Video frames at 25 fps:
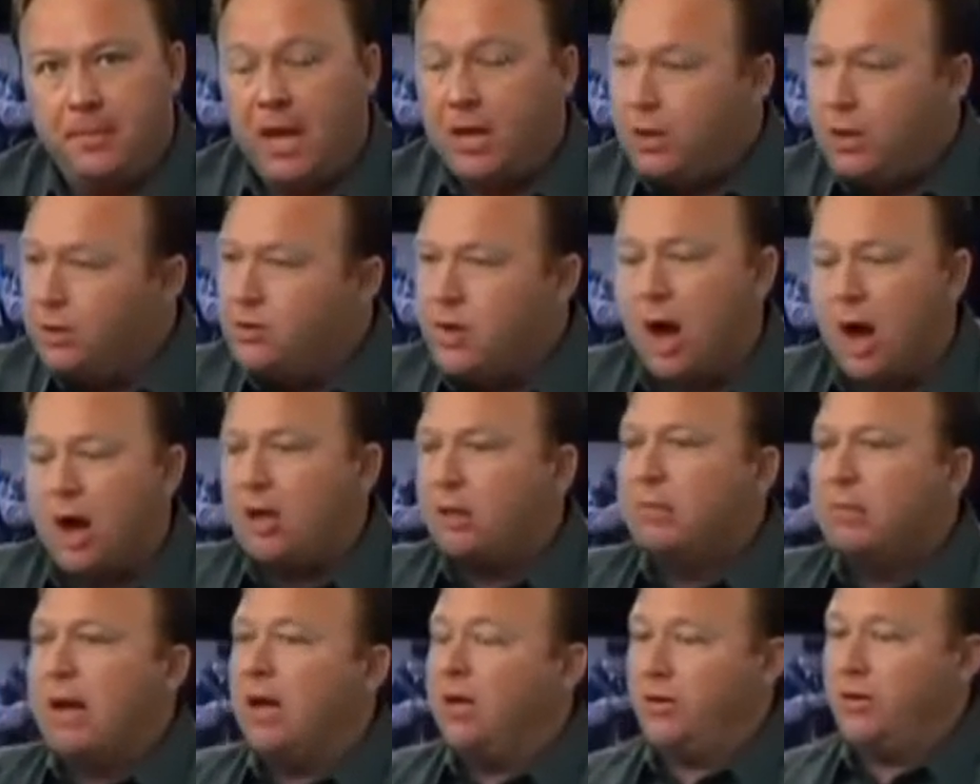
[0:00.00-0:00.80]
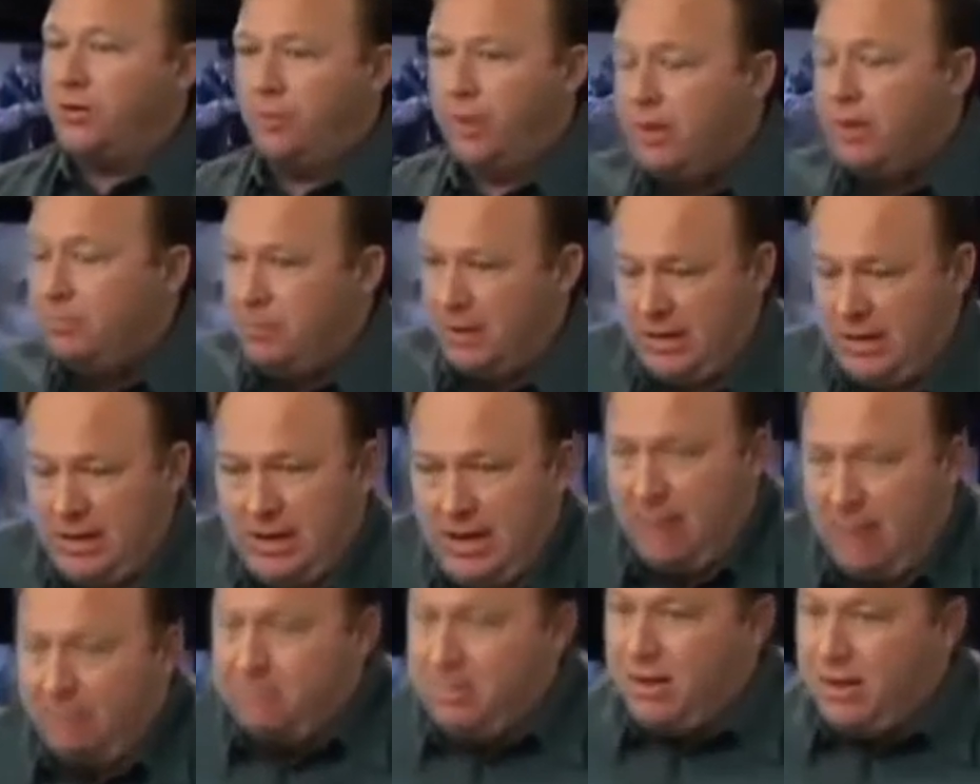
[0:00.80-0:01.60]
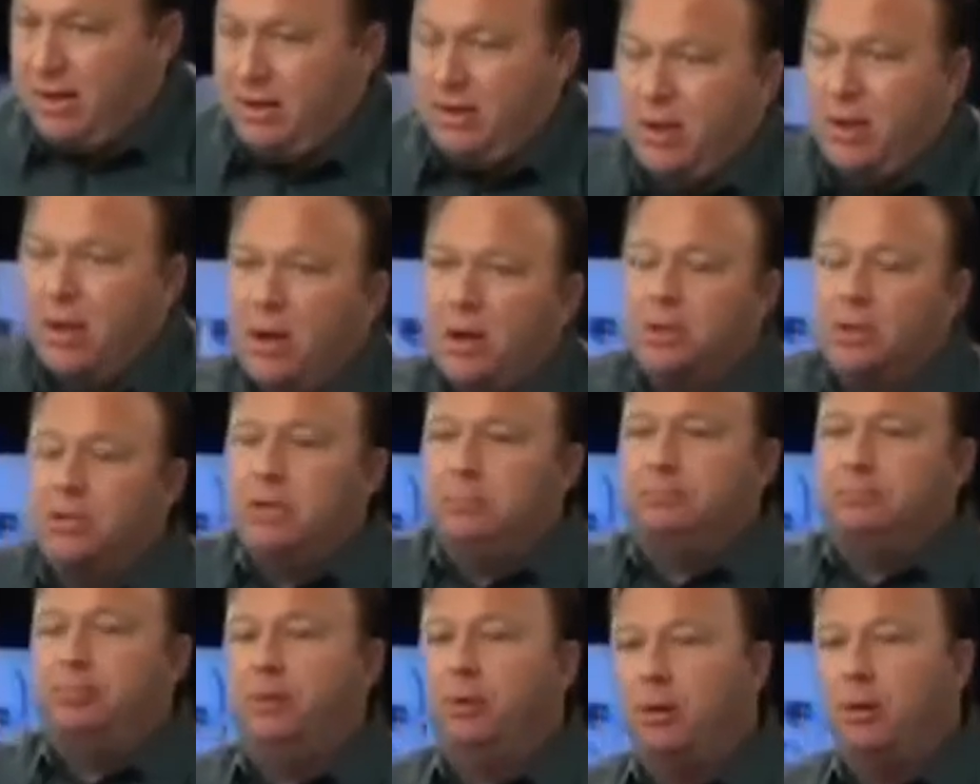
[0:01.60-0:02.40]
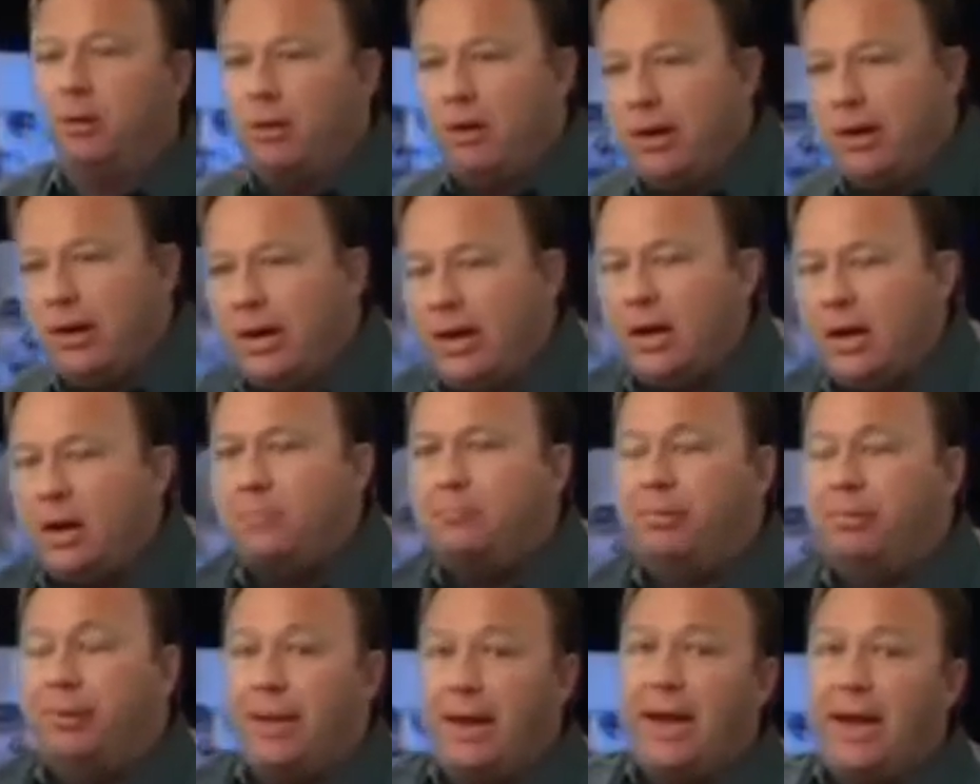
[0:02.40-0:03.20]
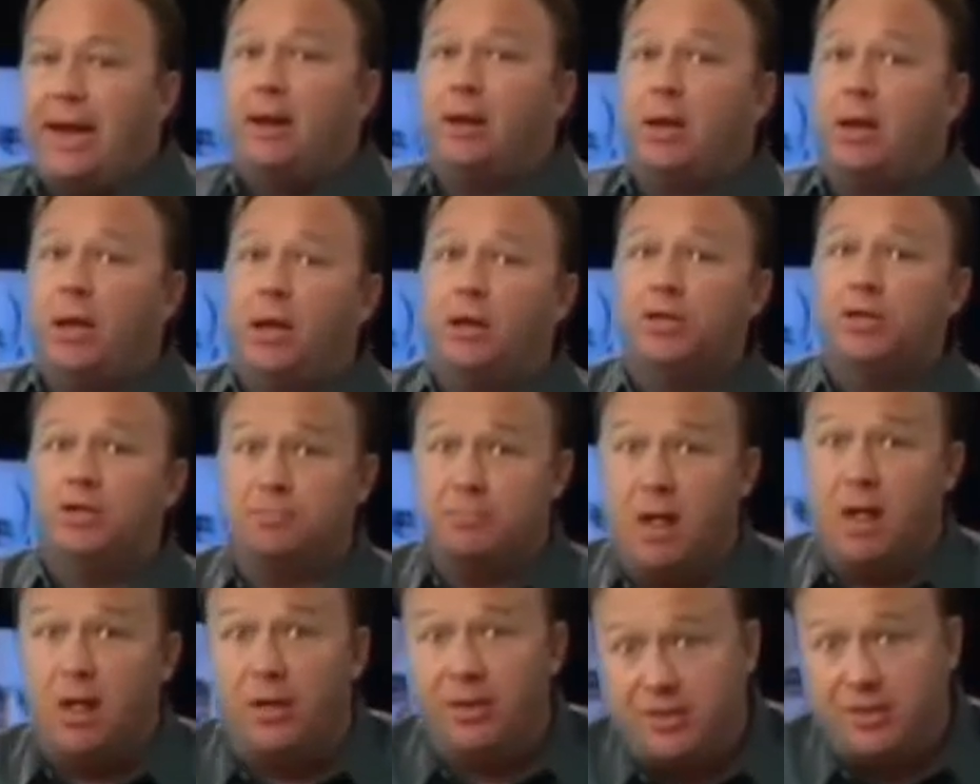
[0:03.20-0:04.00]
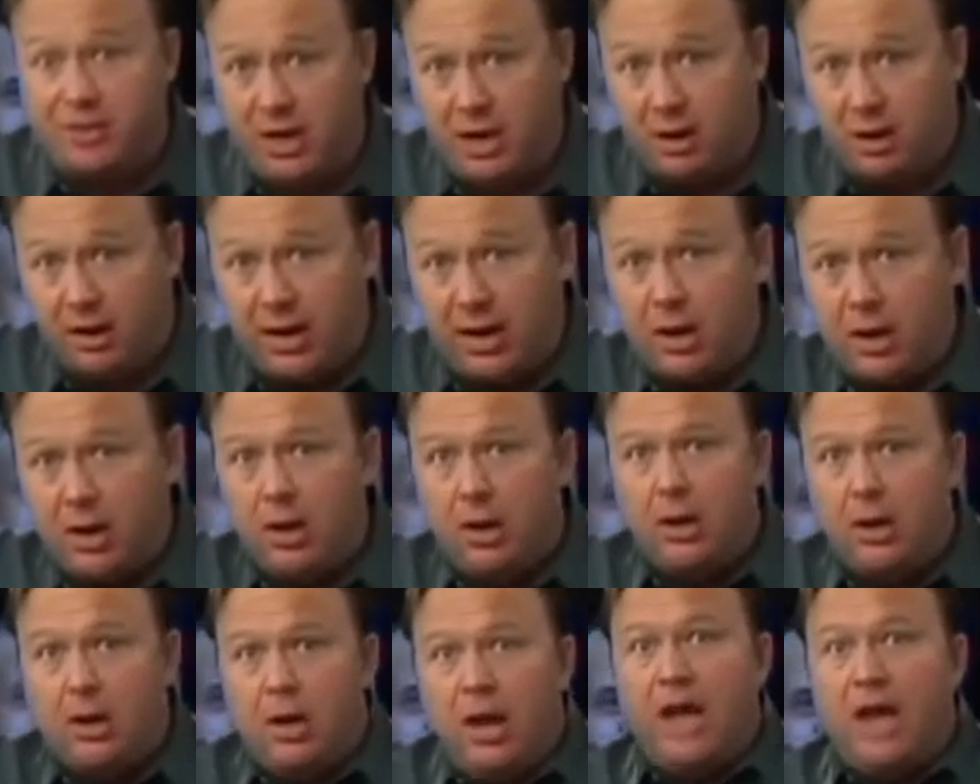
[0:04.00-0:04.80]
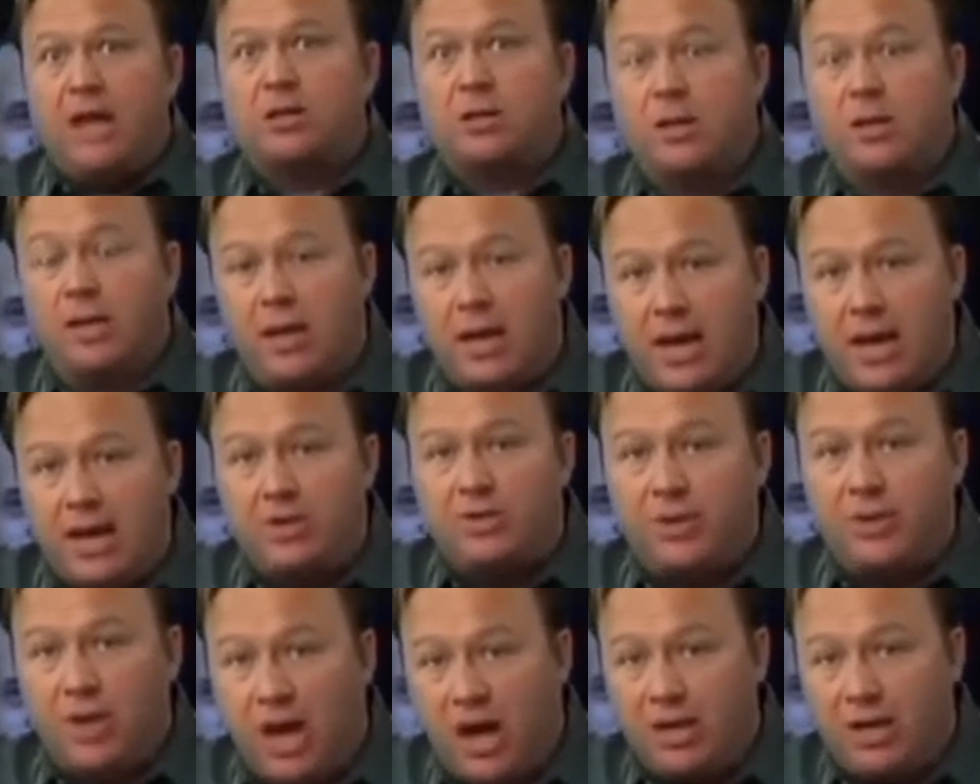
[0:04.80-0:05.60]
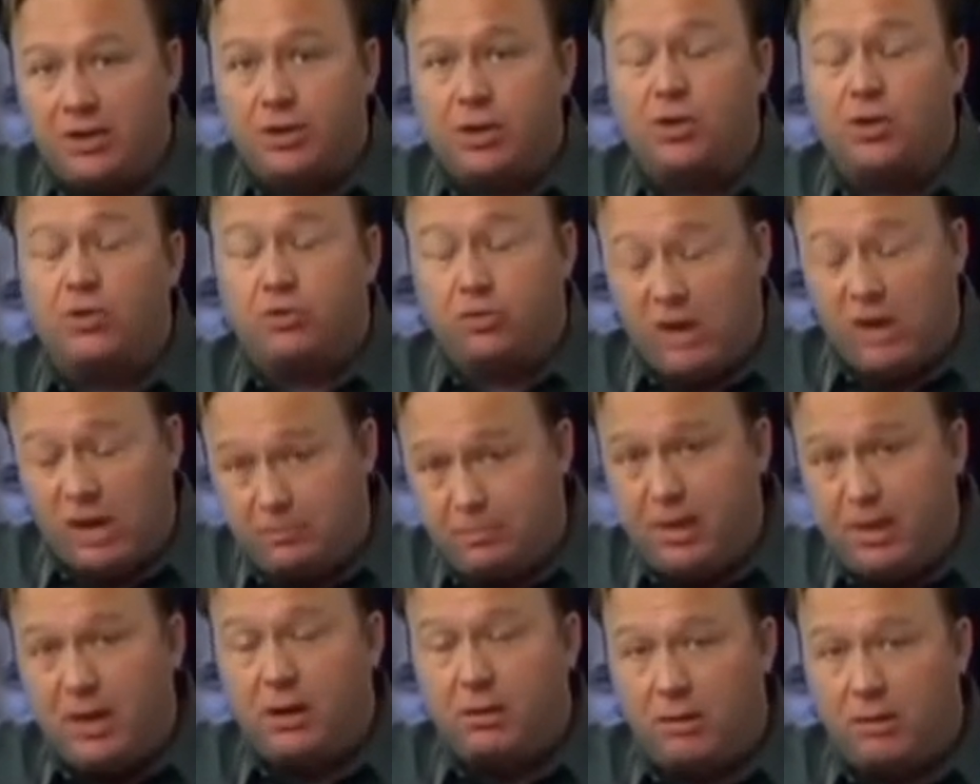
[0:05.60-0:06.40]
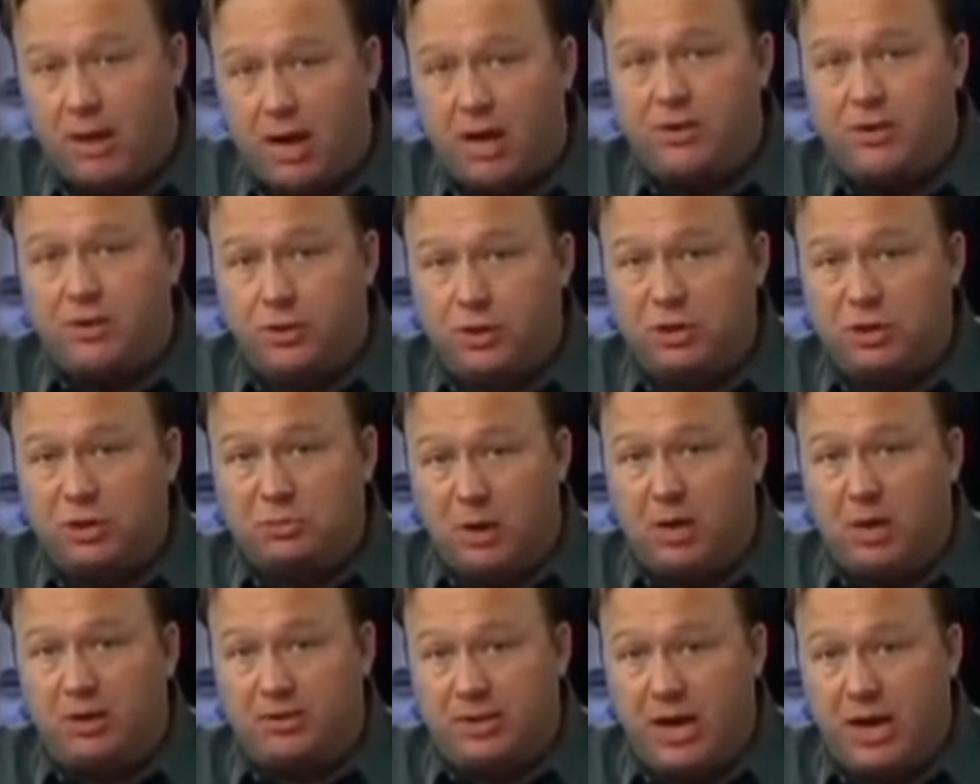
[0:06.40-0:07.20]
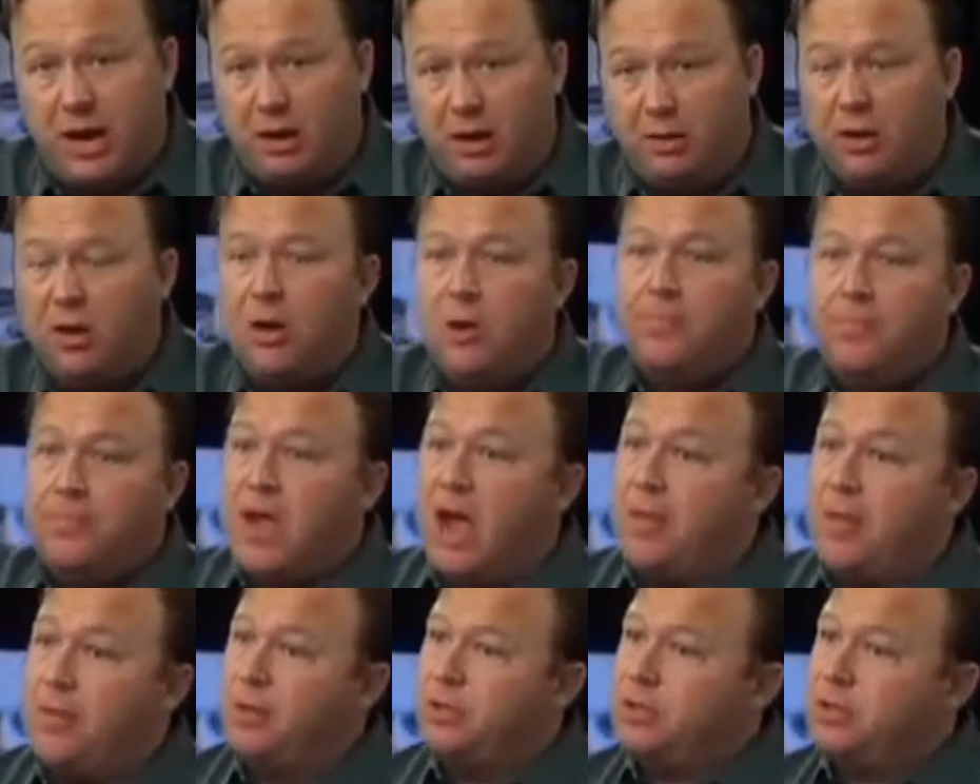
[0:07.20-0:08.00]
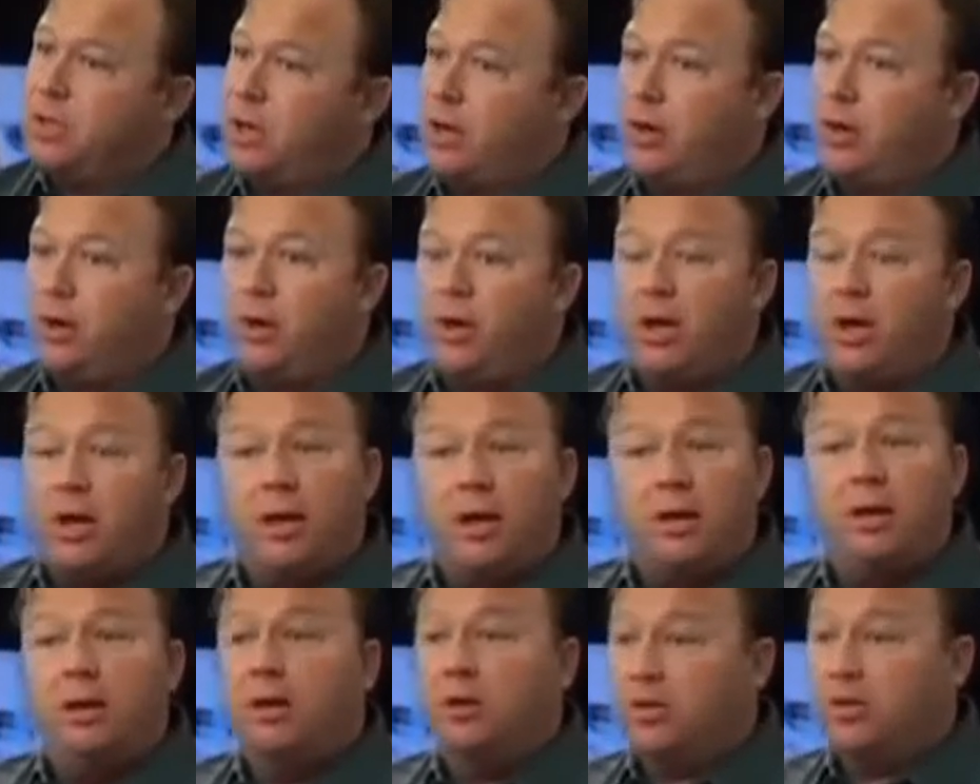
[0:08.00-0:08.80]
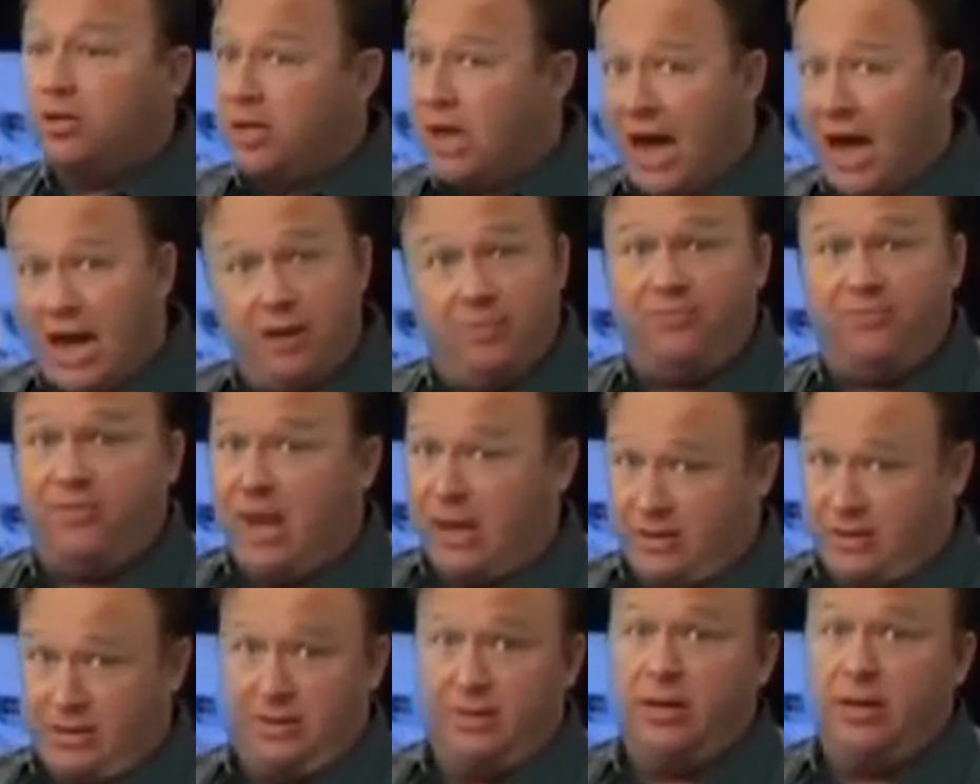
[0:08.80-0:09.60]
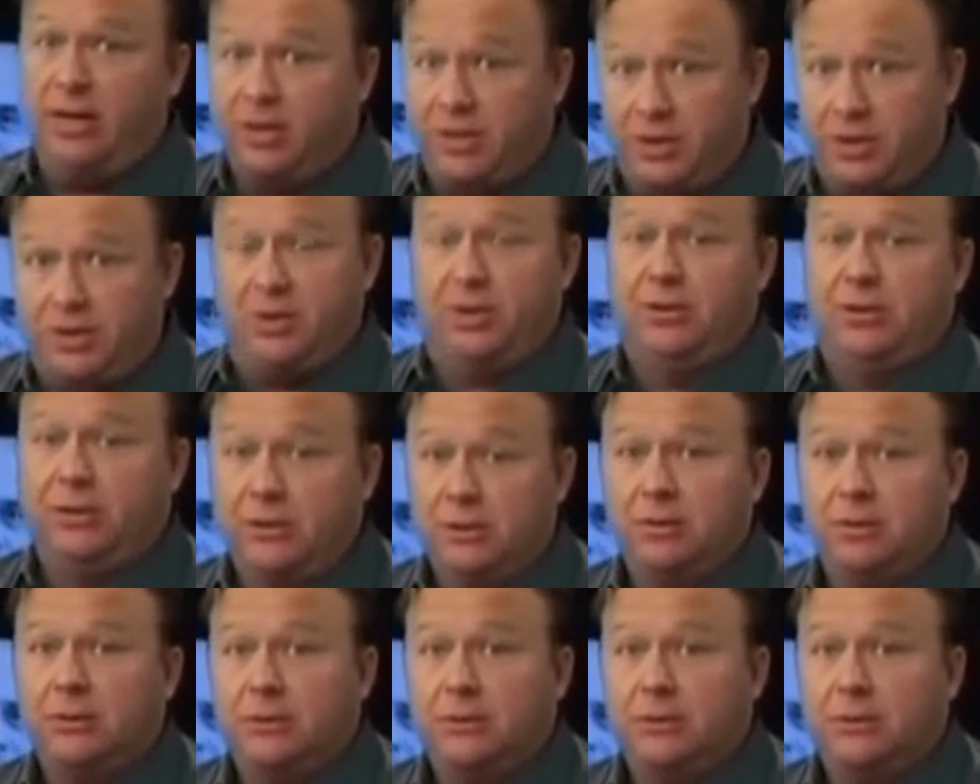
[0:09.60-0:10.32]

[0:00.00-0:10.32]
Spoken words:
And you talk about creepy. I mean, deploying plainclothes military as liaisons creeping around your small town. Now, there's a good side effect to this.